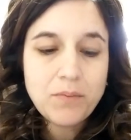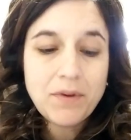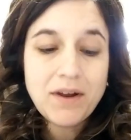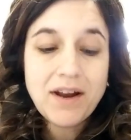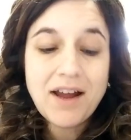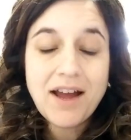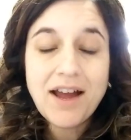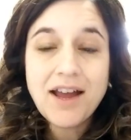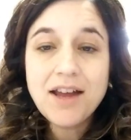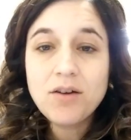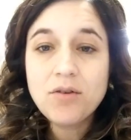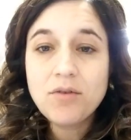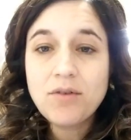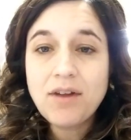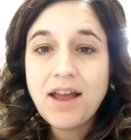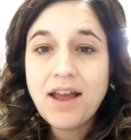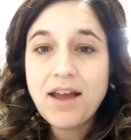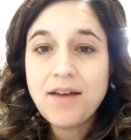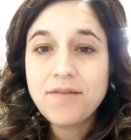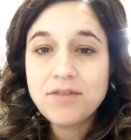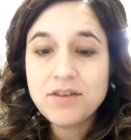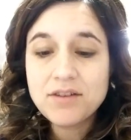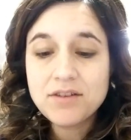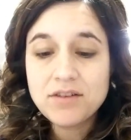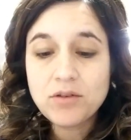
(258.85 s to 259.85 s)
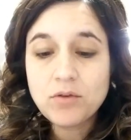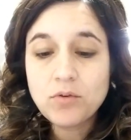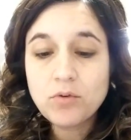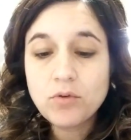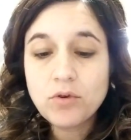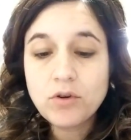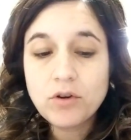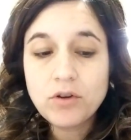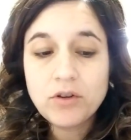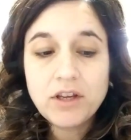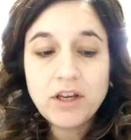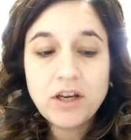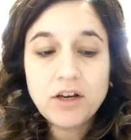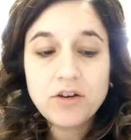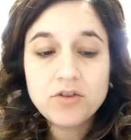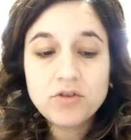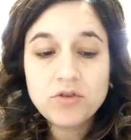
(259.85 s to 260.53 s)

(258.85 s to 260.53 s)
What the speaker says: but I don't have this little girl here,